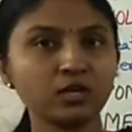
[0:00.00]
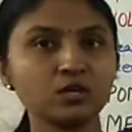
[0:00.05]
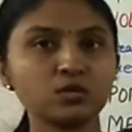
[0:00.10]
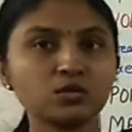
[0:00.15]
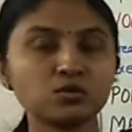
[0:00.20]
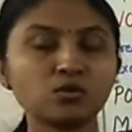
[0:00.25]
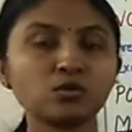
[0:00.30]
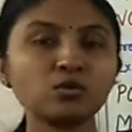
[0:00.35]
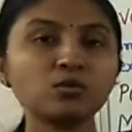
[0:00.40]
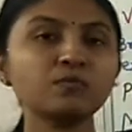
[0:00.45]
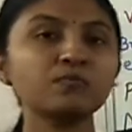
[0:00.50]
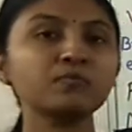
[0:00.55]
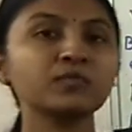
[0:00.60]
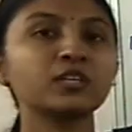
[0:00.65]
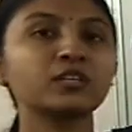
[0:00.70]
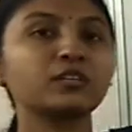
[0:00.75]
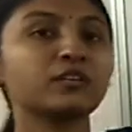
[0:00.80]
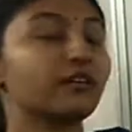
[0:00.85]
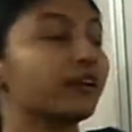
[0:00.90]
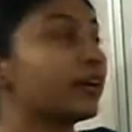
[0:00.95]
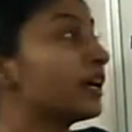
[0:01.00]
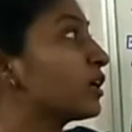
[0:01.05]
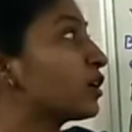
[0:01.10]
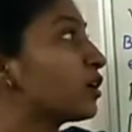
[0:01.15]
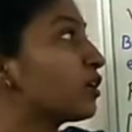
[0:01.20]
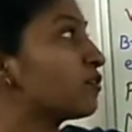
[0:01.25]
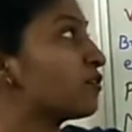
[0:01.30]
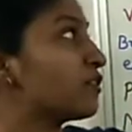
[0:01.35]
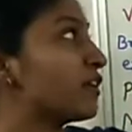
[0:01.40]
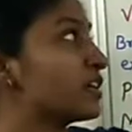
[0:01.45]
So the rate
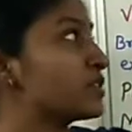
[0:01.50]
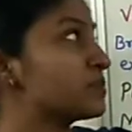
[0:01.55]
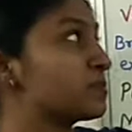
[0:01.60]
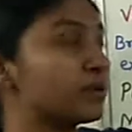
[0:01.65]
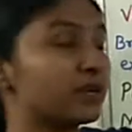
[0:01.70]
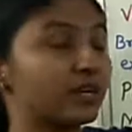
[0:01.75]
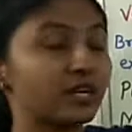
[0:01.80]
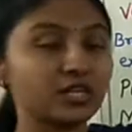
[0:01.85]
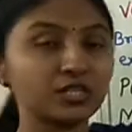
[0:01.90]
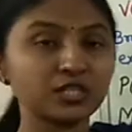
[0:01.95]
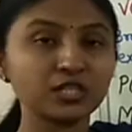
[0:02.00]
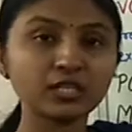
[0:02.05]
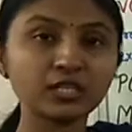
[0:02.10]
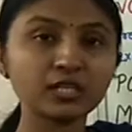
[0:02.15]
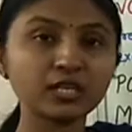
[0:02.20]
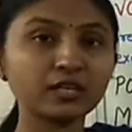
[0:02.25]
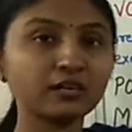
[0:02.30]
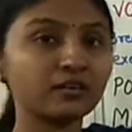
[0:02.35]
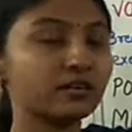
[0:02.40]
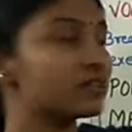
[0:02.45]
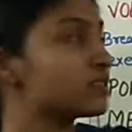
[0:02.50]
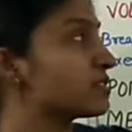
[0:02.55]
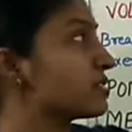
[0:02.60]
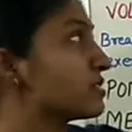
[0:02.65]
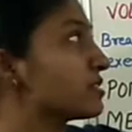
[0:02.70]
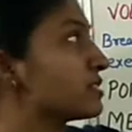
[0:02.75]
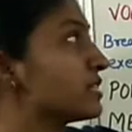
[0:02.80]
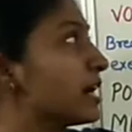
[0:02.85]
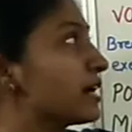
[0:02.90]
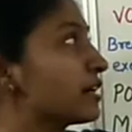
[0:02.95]
of respiration
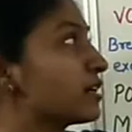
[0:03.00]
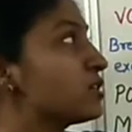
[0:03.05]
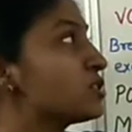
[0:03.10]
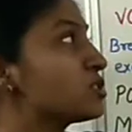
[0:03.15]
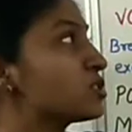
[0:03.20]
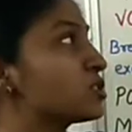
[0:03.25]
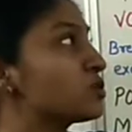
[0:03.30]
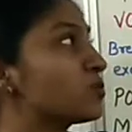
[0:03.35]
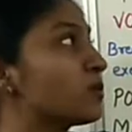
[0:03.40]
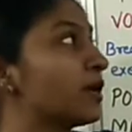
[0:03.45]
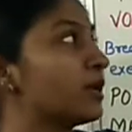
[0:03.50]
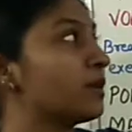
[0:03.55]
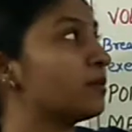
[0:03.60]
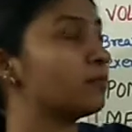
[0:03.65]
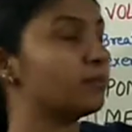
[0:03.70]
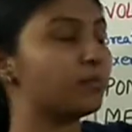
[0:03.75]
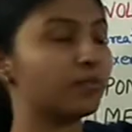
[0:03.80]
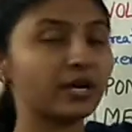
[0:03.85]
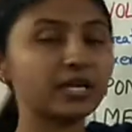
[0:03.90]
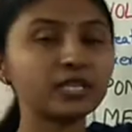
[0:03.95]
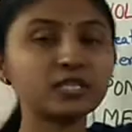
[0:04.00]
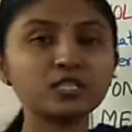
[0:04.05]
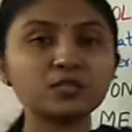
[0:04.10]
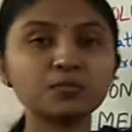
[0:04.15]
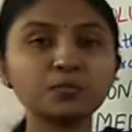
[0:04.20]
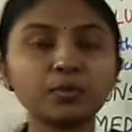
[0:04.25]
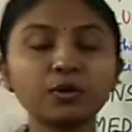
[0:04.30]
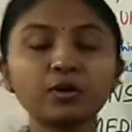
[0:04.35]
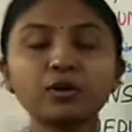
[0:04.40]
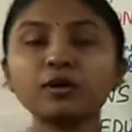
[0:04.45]
decreases, that is 12 breaths
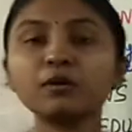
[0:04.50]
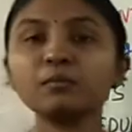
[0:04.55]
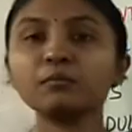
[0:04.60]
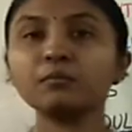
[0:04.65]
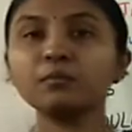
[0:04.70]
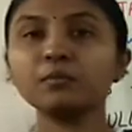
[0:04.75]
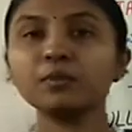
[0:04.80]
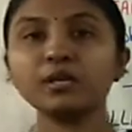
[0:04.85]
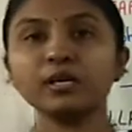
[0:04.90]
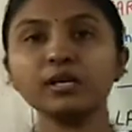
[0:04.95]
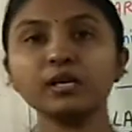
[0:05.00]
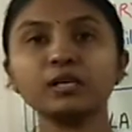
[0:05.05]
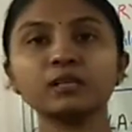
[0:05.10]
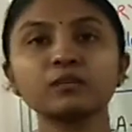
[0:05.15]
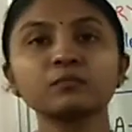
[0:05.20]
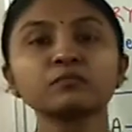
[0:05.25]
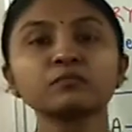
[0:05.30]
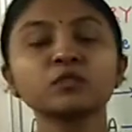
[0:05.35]
per minute.